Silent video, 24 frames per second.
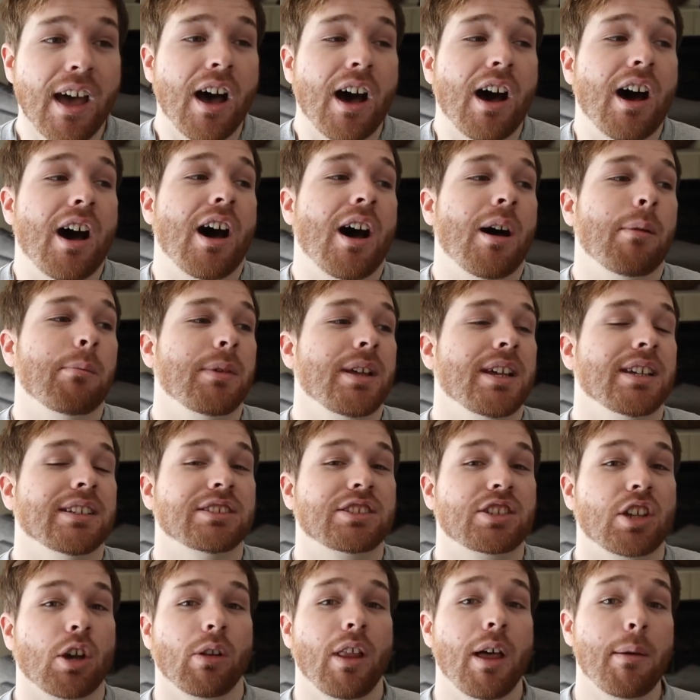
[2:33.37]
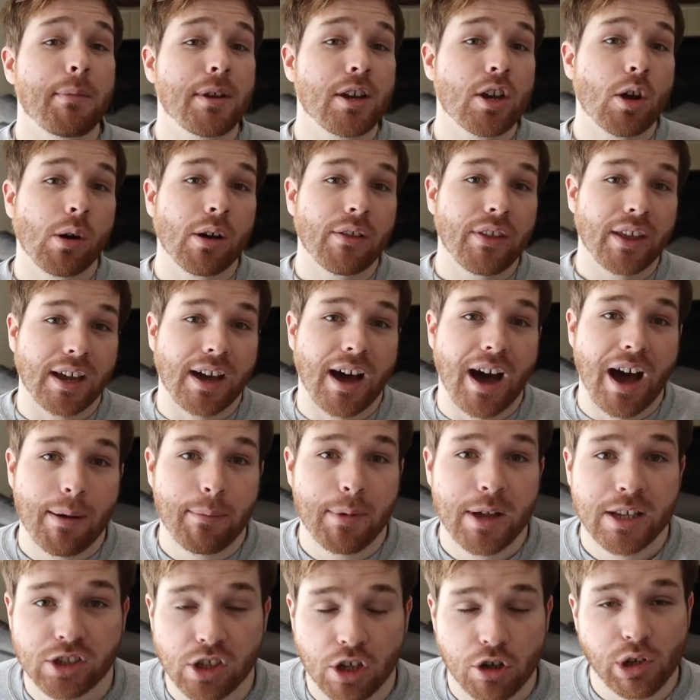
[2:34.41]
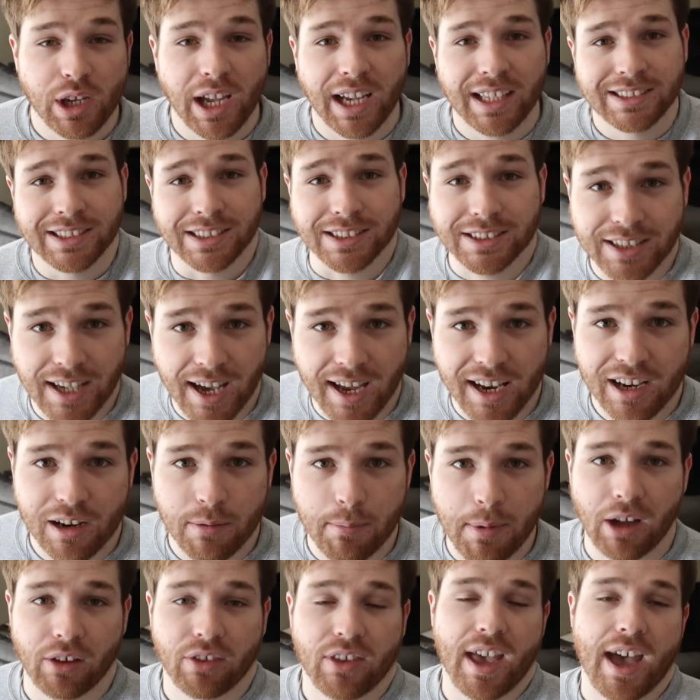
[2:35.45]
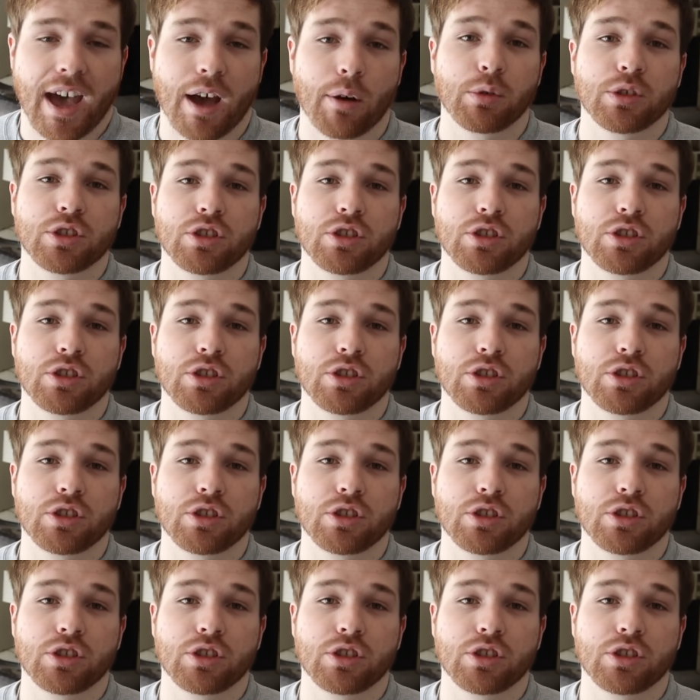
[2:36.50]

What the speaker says: And so let me know in the comments, are you guys excited about that?